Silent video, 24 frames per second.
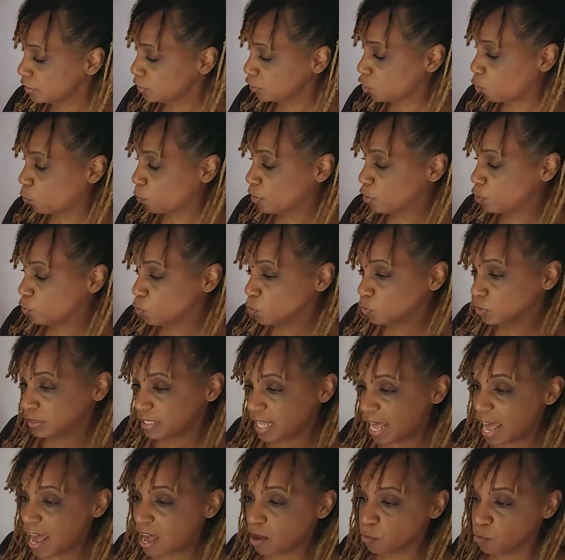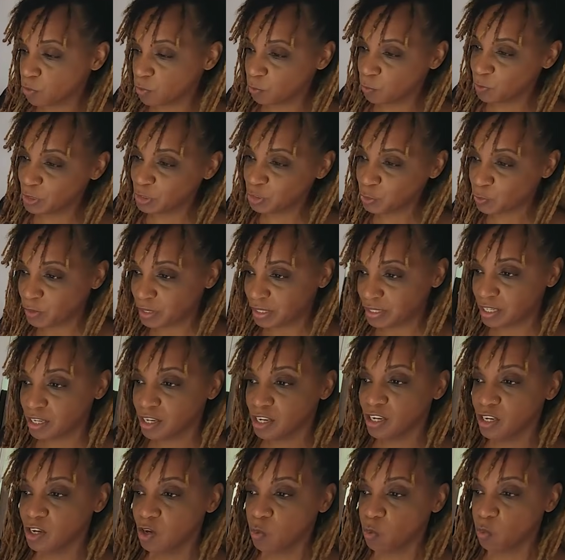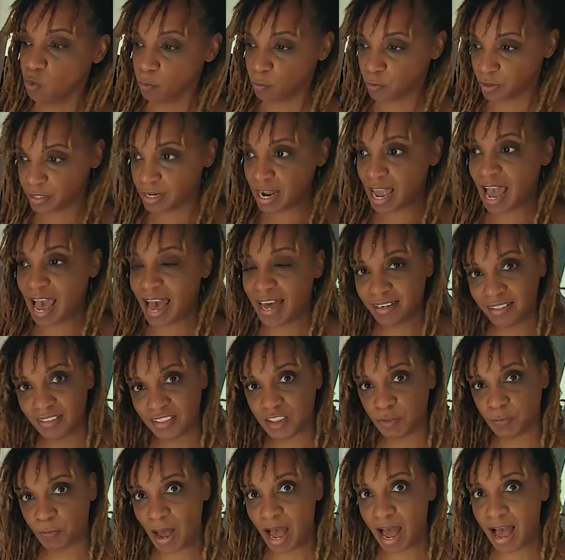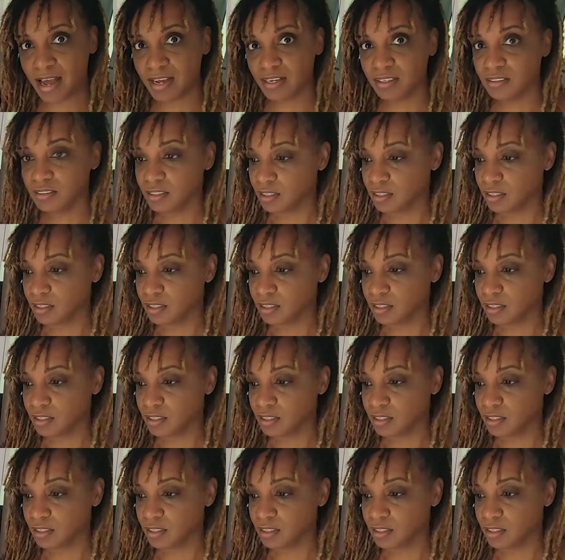So we use that when we're at a spot.